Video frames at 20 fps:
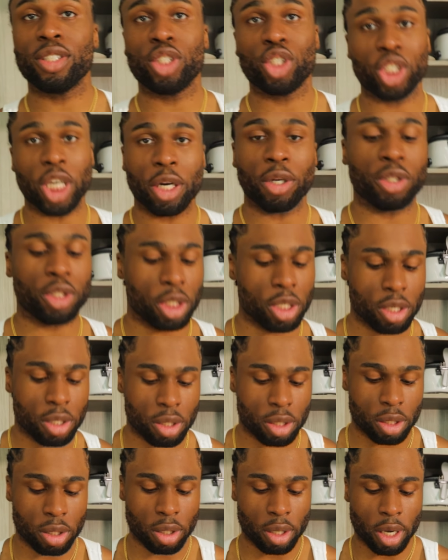cheddar
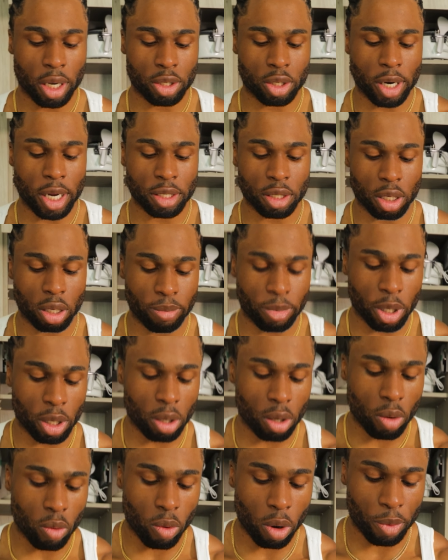cheese. And so that's going to
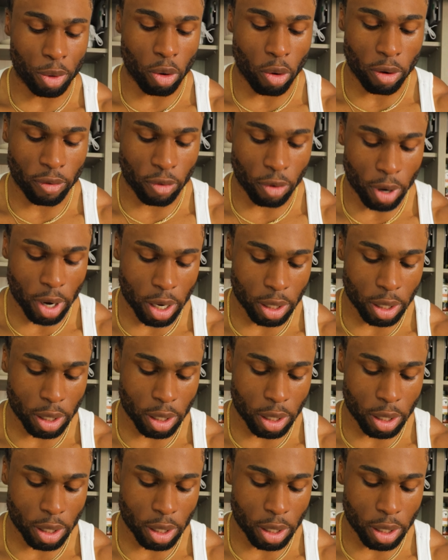be what we're going for